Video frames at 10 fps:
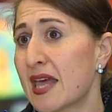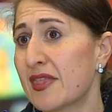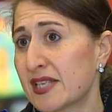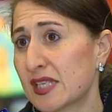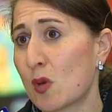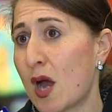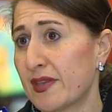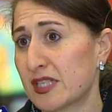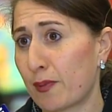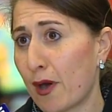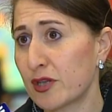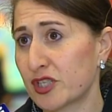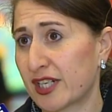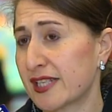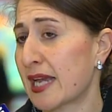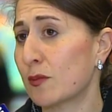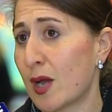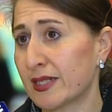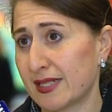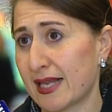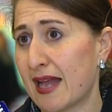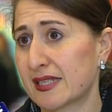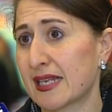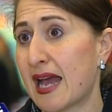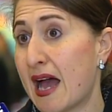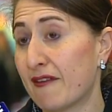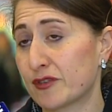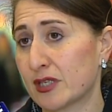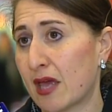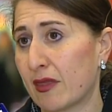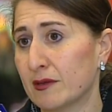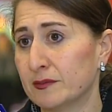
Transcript: This is why this project has had one disaster after another.